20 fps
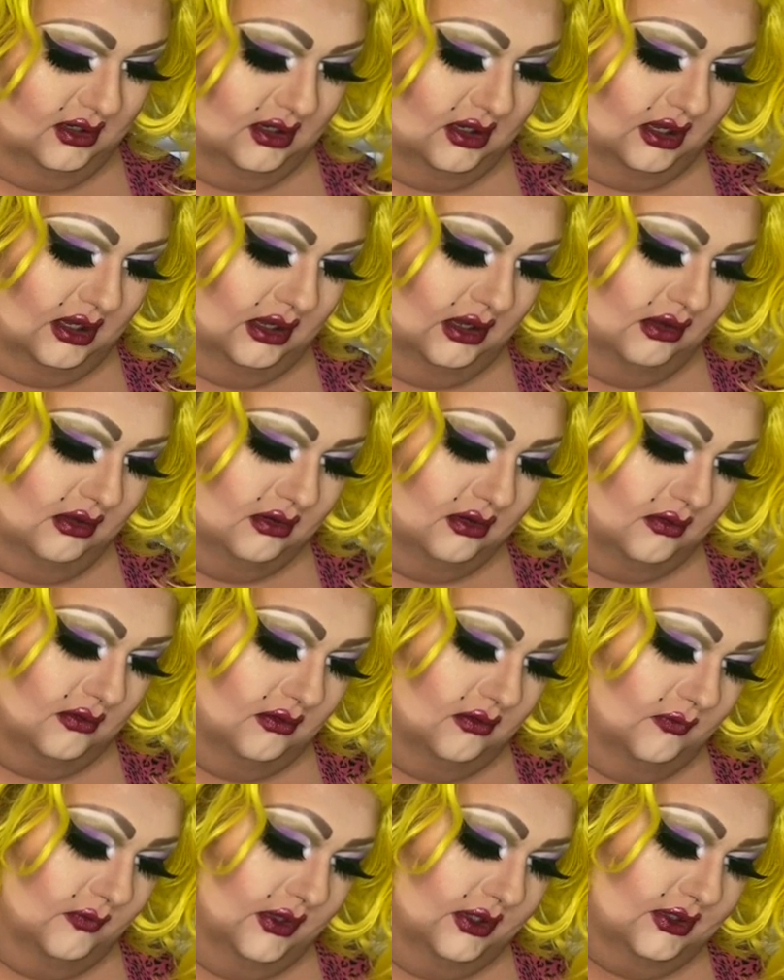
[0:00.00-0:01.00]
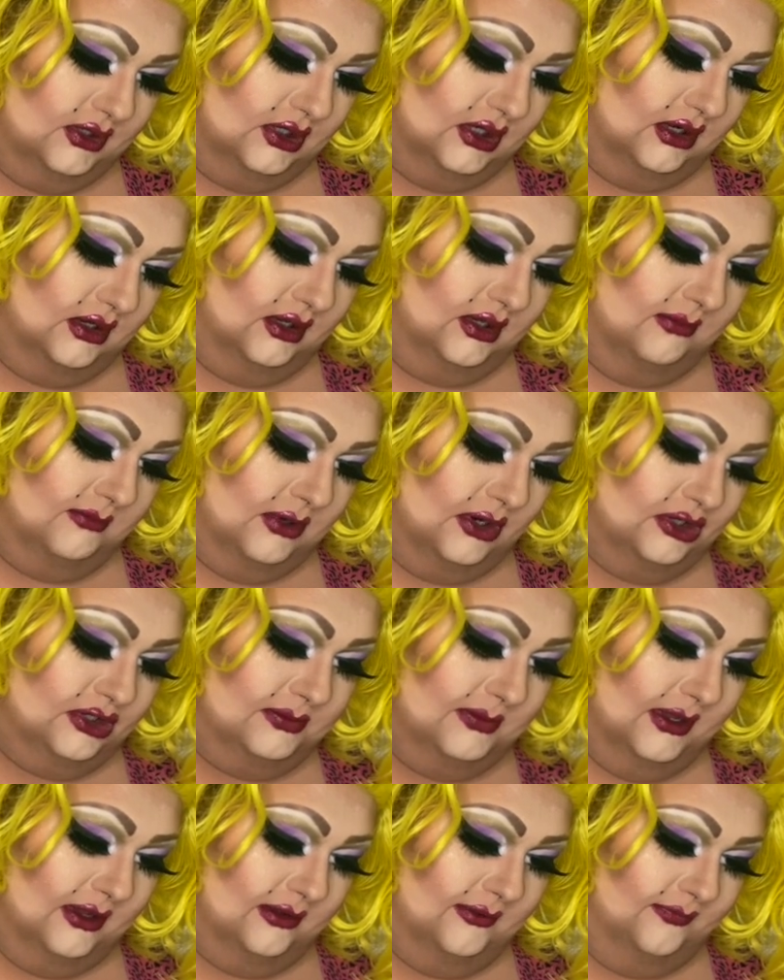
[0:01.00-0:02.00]
Oh, with chocolate
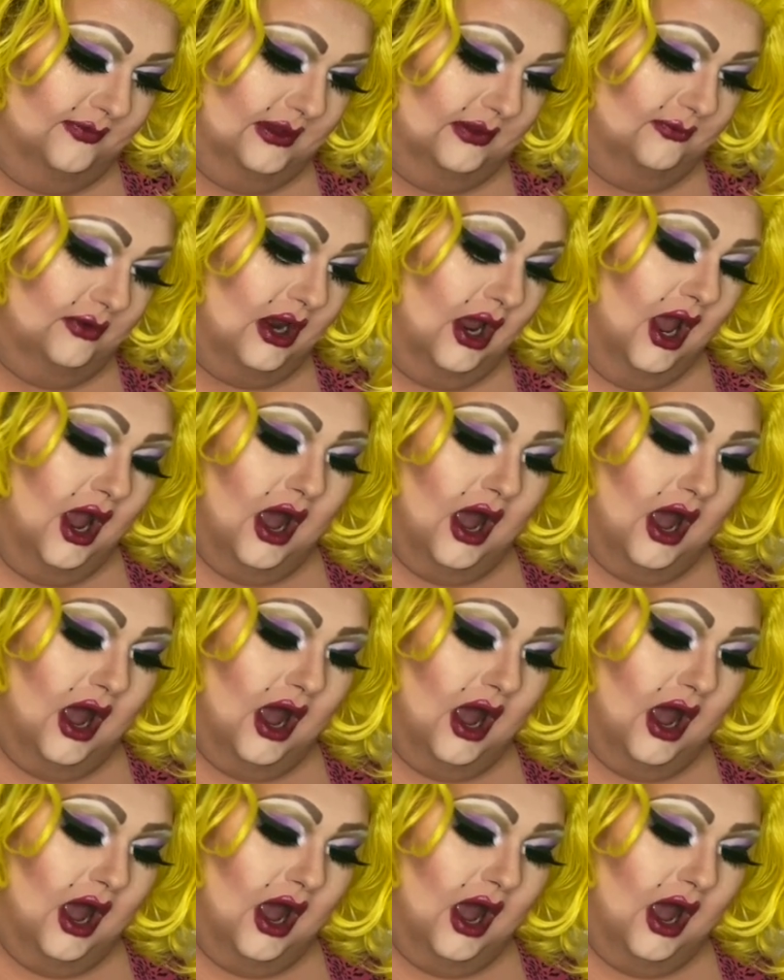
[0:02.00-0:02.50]
marshmallow flavor.